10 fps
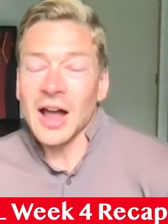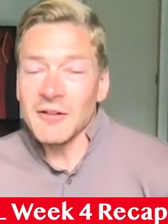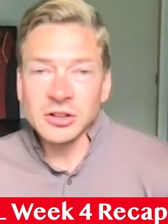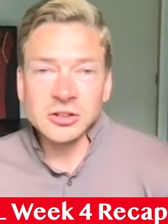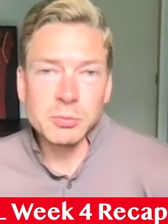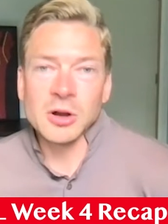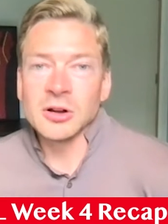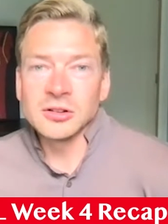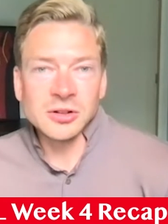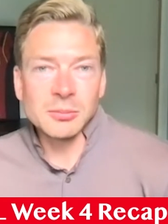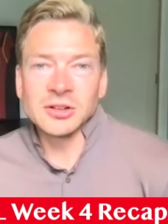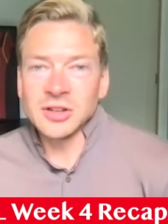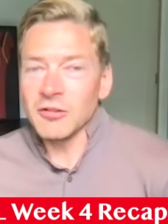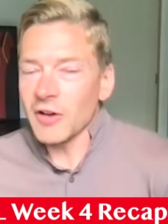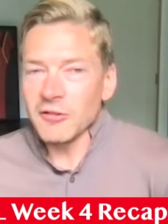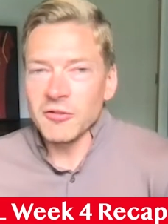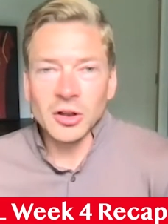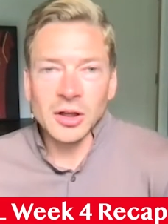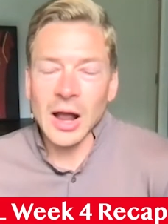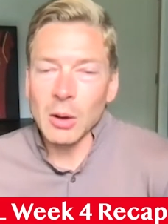I've experienced it myself. I felt
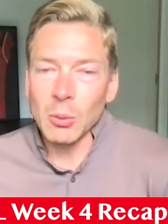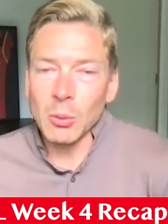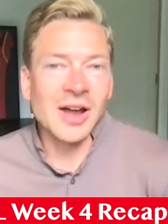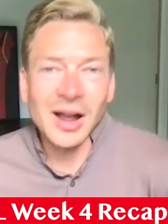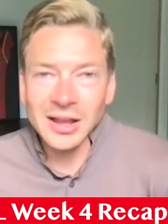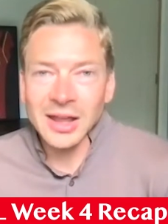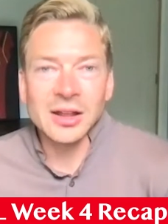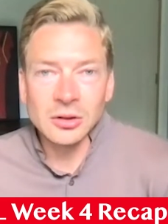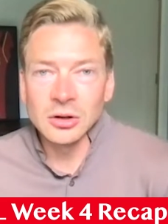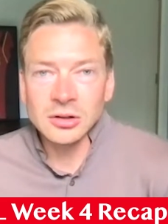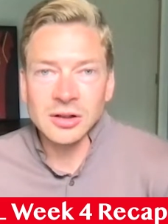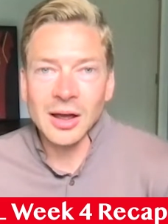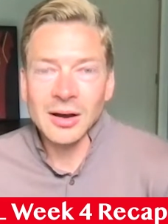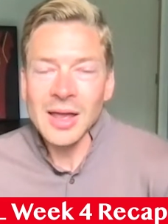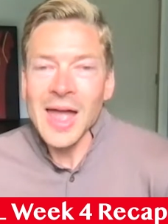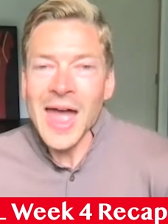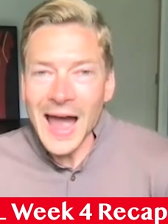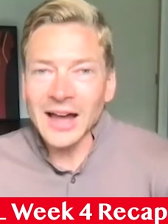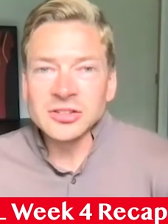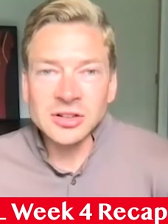like I was not getting looked at
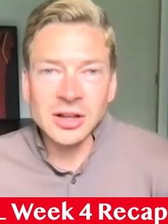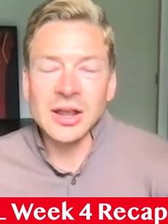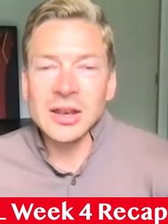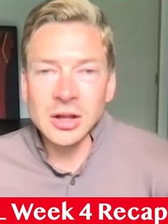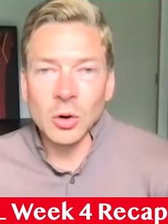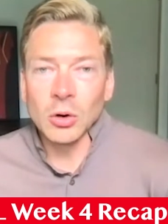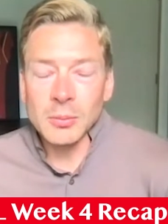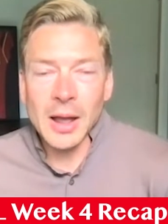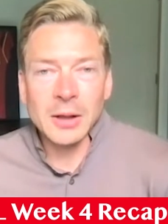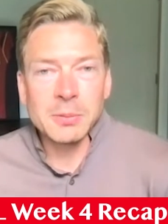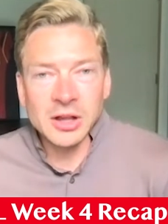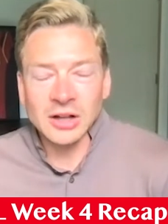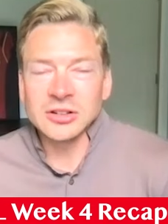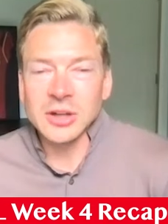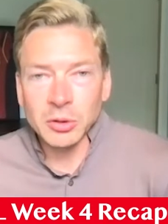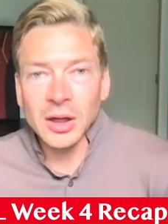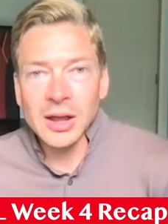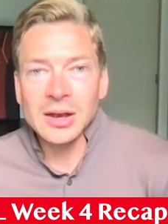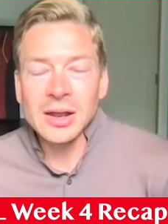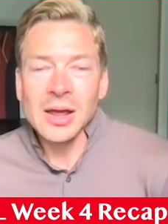as a Canadian quarterback because I
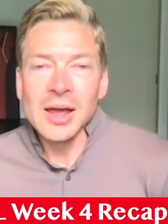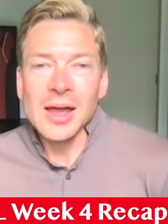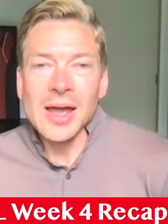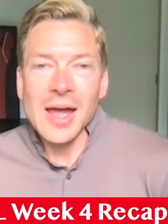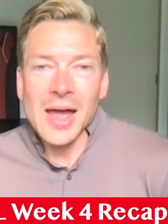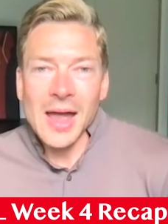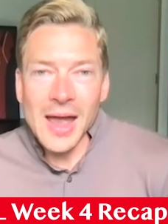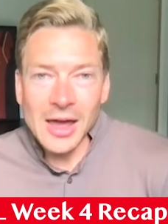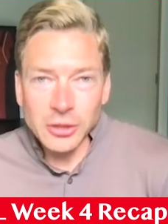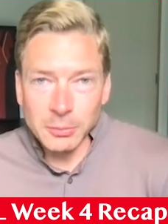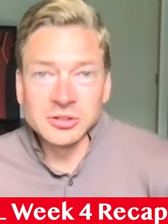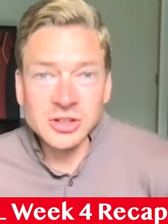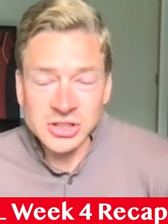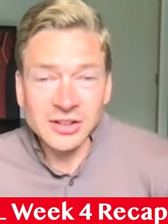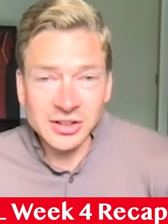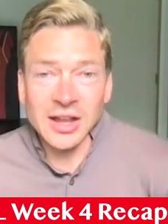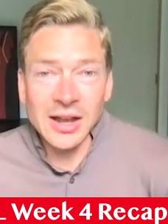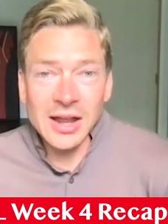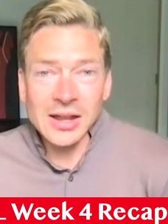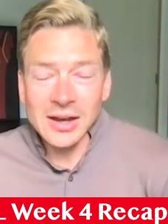played the position as a
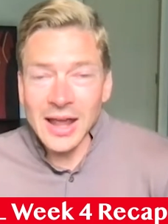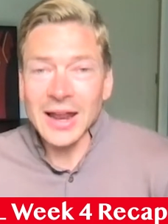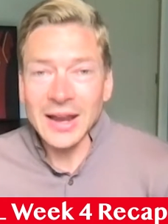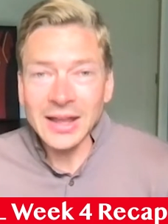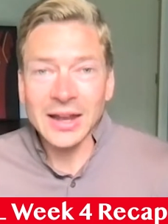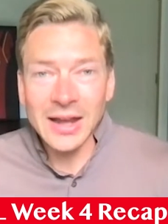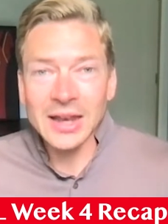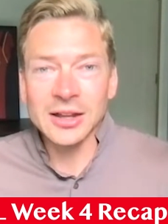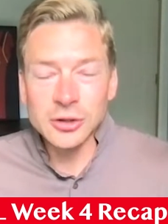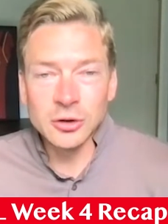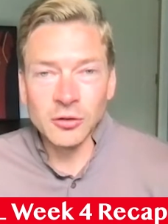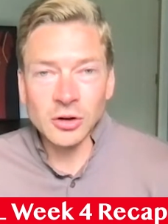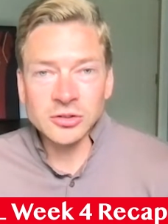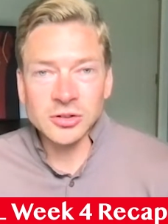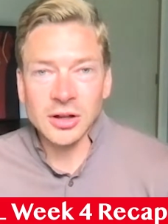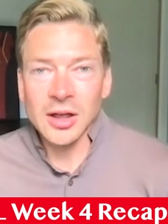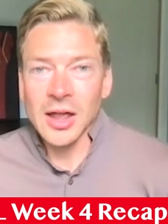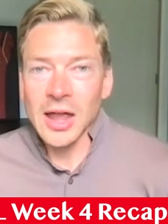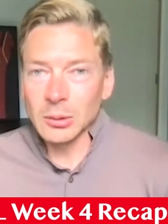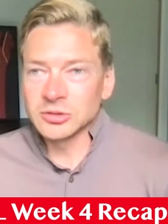Canadian and at a Canadian university.
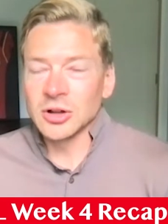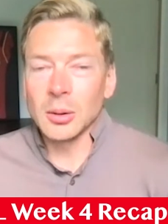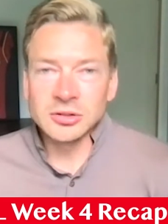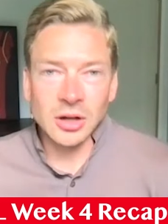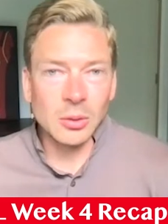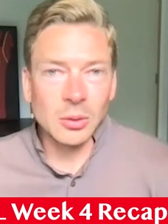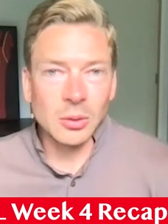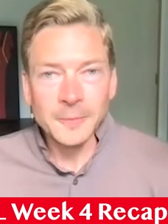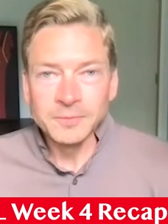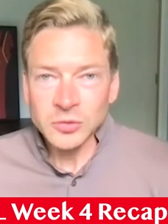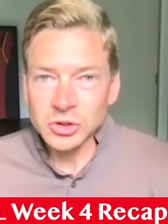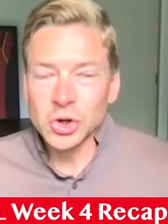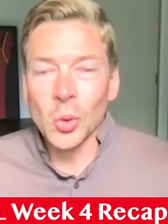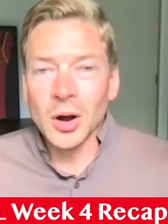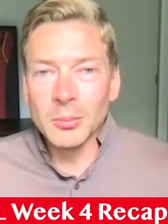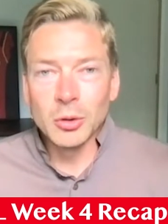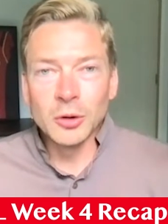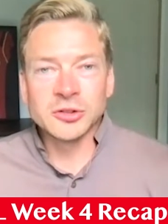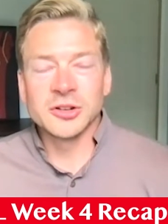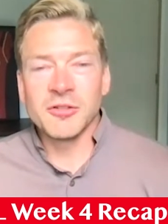It was always like, well, do you want to
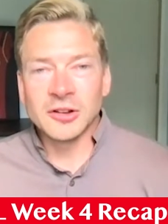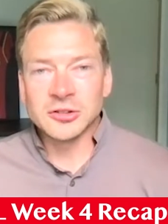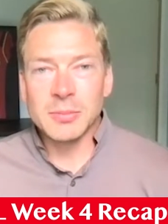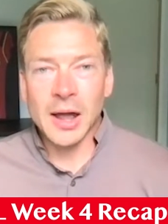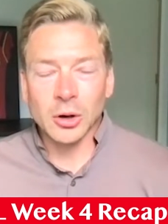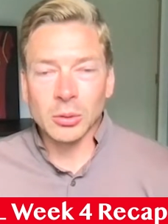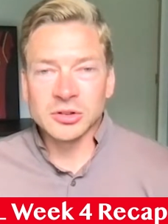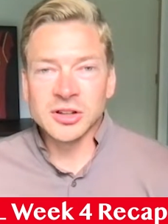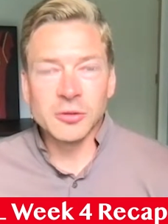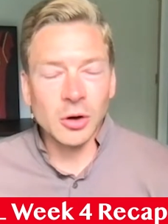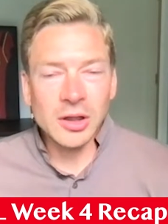move to defensive back or receiver?